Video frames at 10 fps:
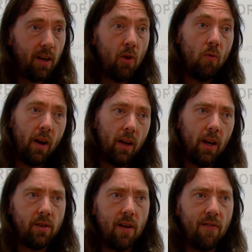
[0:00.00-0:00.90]
If you're running,
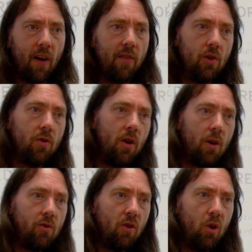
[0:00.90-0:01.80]
let's say, 500
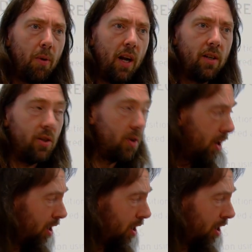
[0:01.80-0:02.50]
nodes of Kubernetes